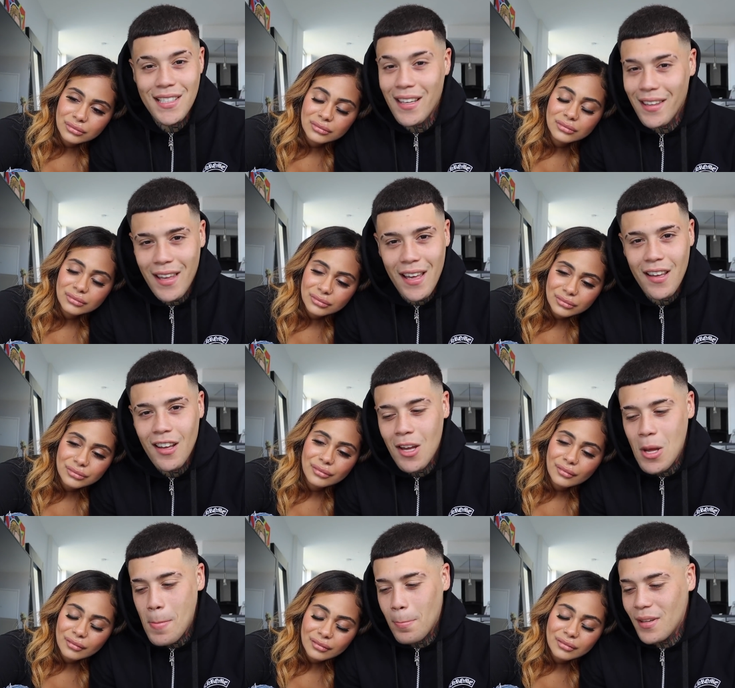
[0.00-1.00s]
Speaker 1: say that
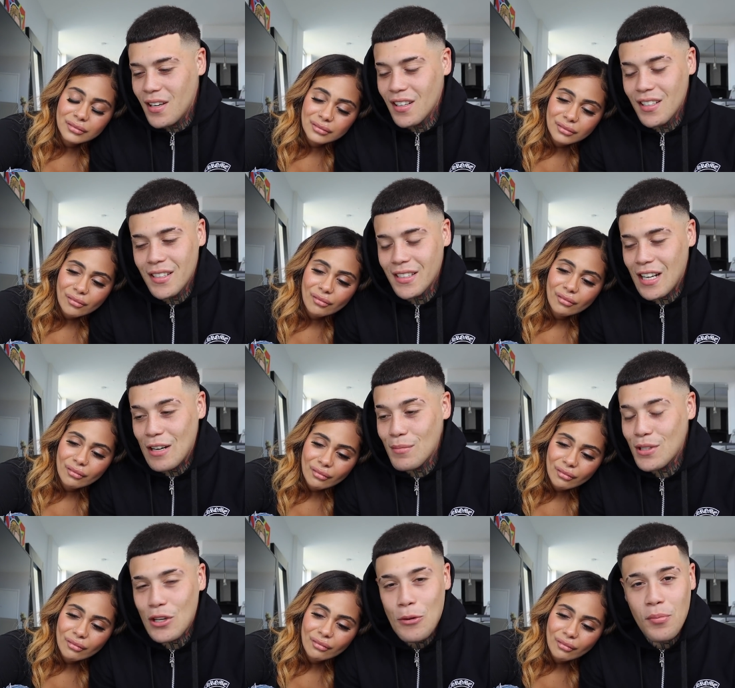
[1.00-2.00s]
because i'm
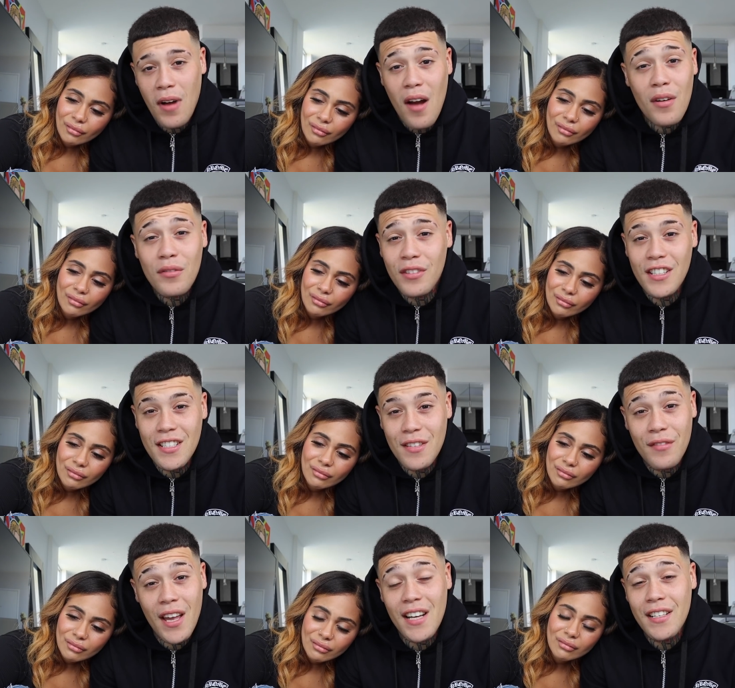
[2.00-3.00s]
so proud of us
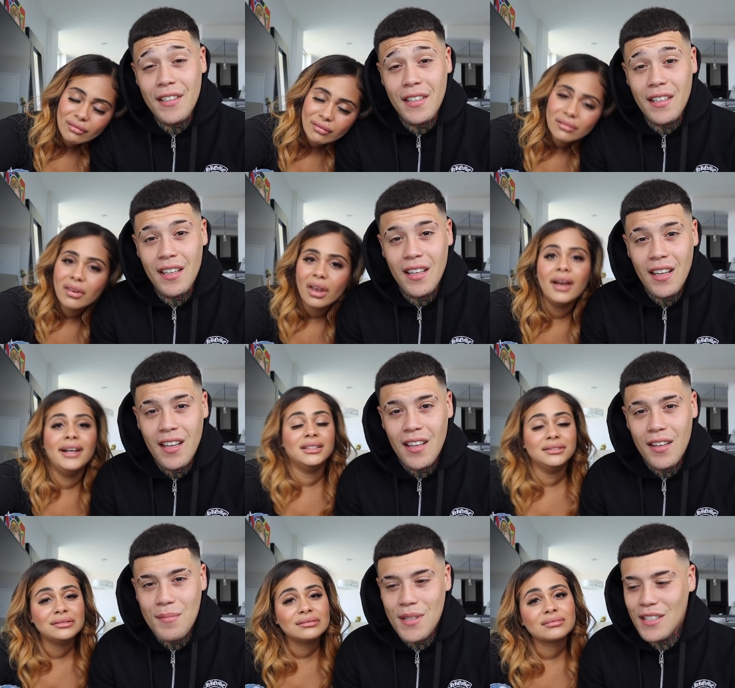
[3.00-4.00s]
if anything yeah
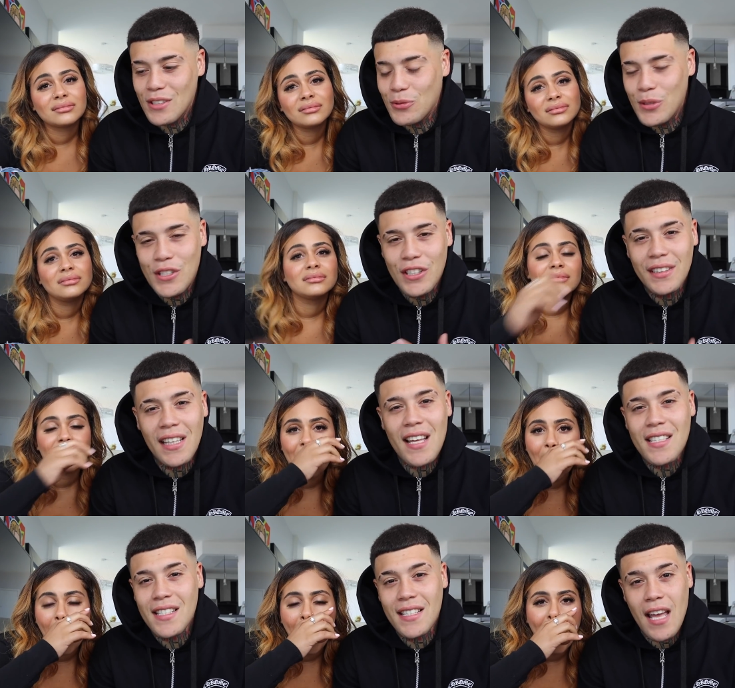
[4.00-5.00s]
because we took
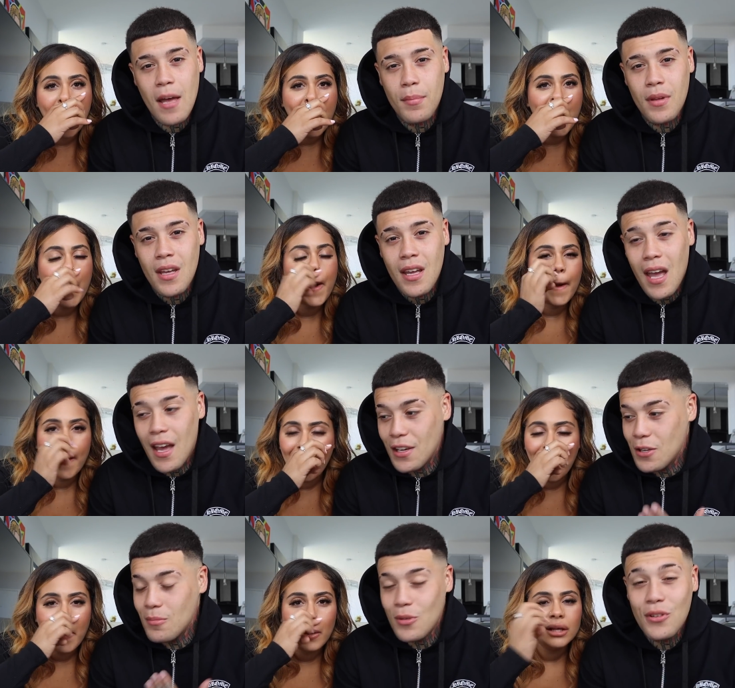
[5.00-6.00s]
that step and
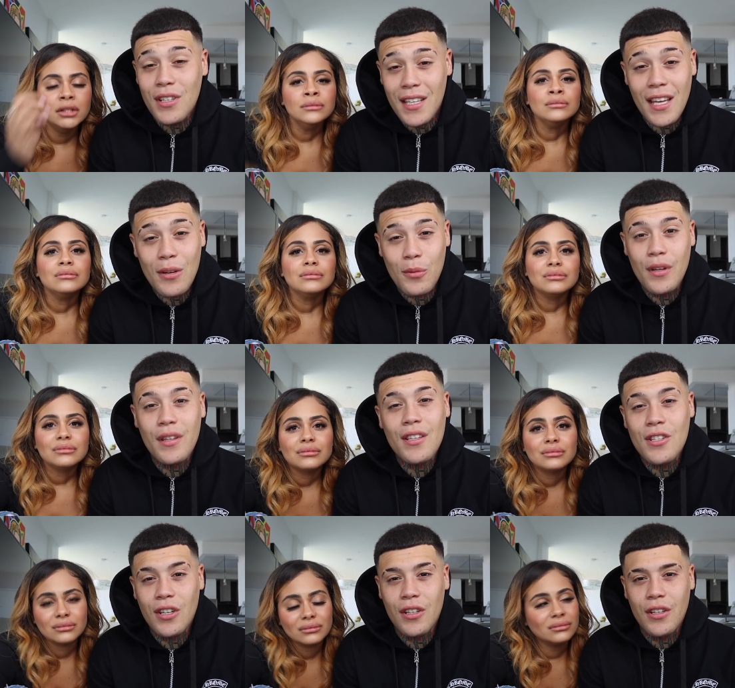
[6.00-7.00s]
communicated with
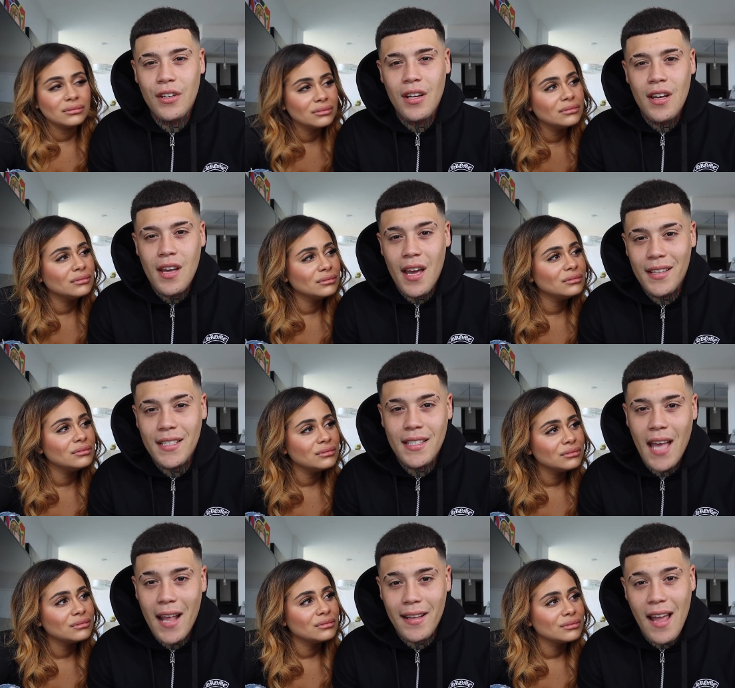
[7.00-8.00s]
each other and
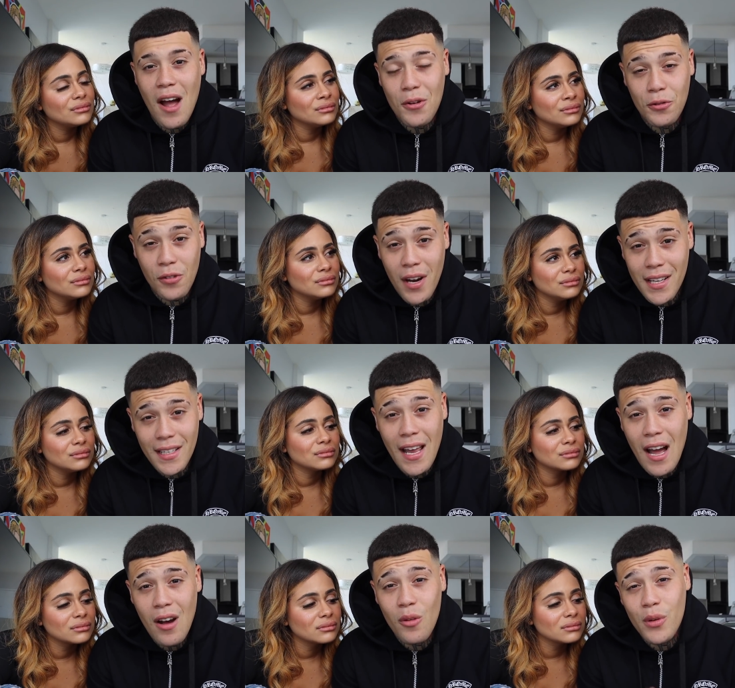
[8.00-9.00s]
sat down. Right
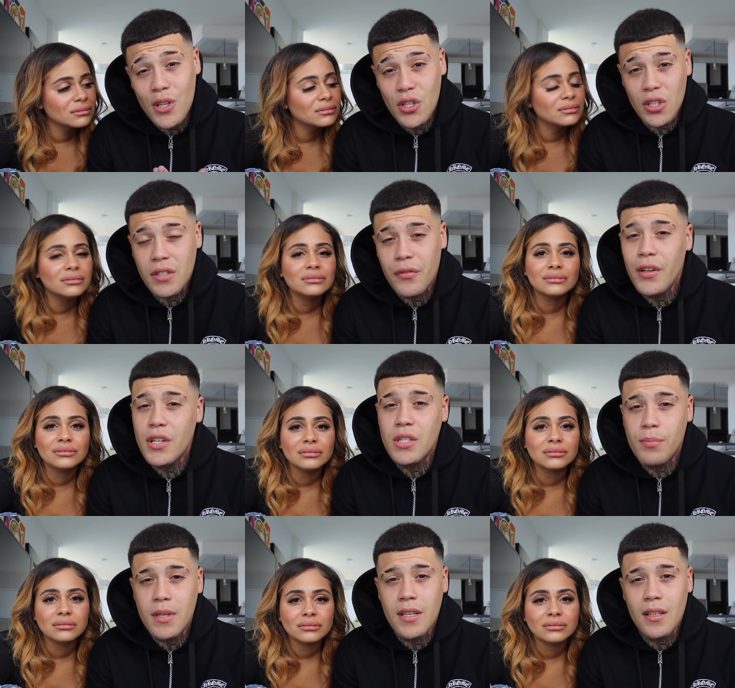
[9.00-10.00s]
now, we just finished
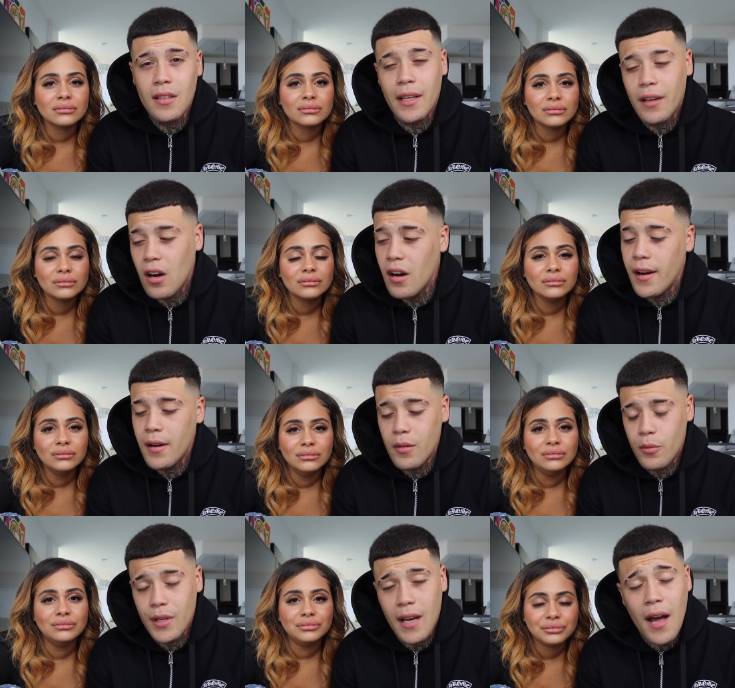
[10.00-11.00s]
speaking. Like, all
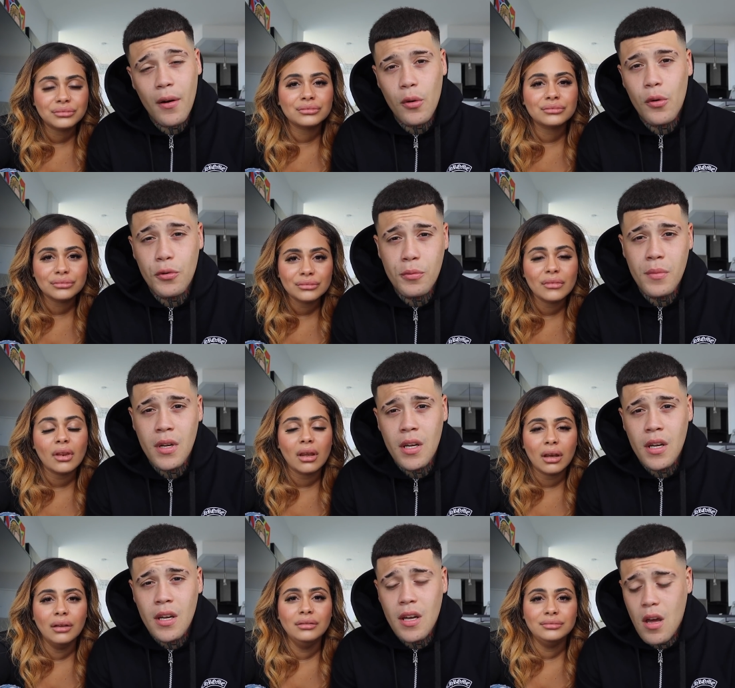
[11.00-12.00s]
right, we got home
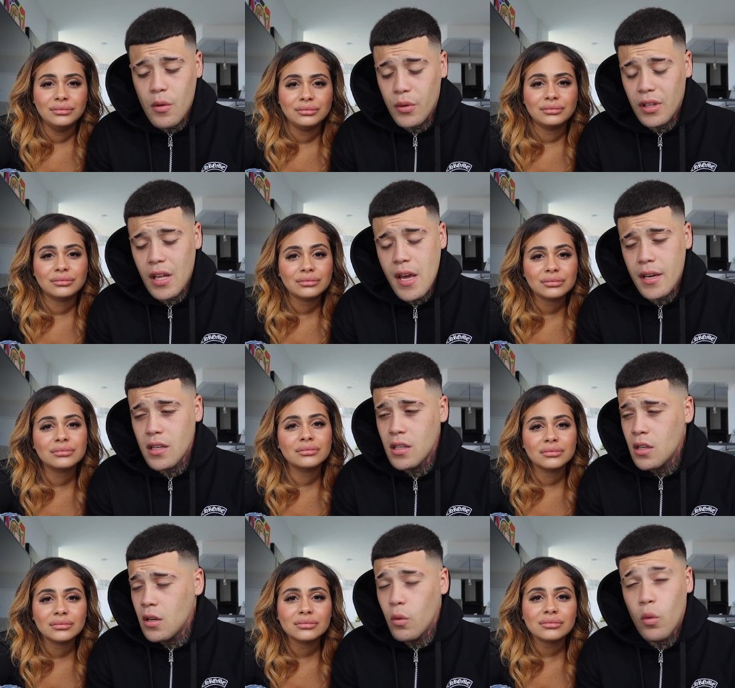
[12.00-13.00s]
and we're like,
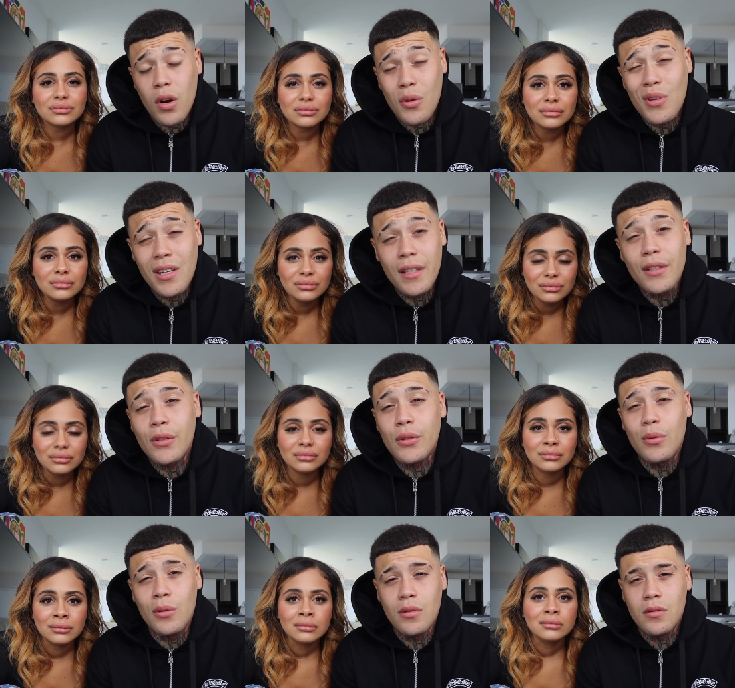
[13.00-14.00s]
what are we gonna
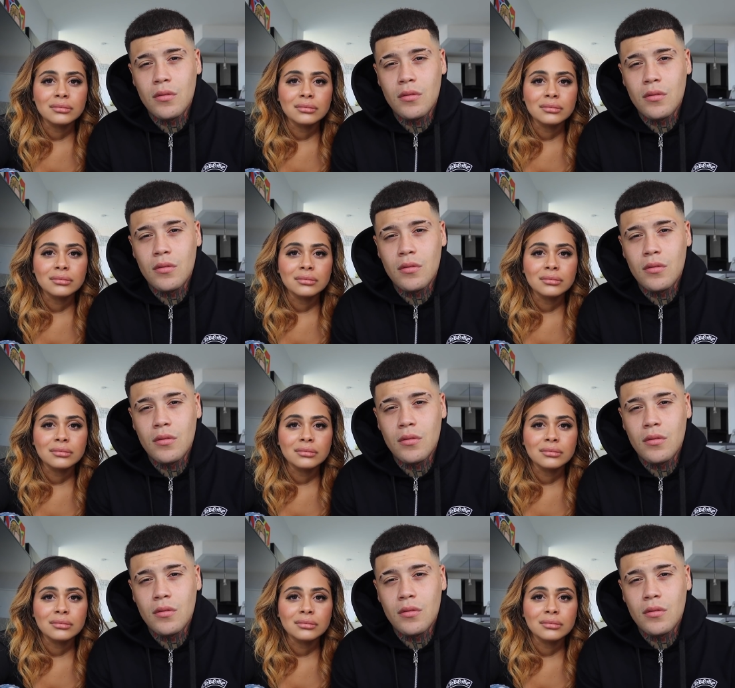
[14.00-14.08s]
do?